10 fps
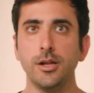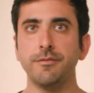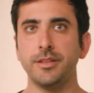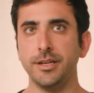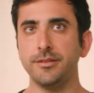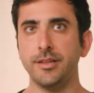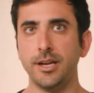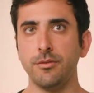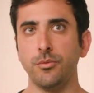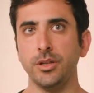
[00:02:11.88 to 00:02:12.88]
All of these
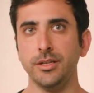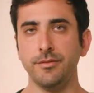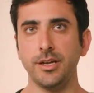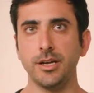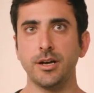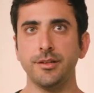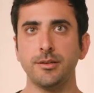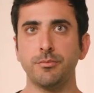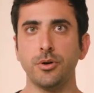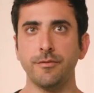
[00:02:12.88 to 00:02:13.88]
then will live in a
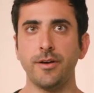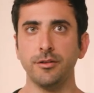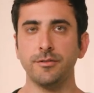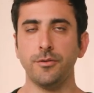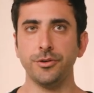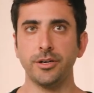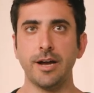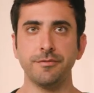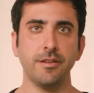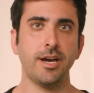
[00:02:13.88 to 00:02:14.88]
custom profiles folder
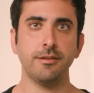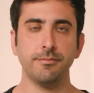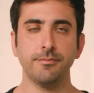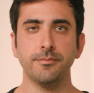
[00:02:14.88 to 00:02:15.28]
after that.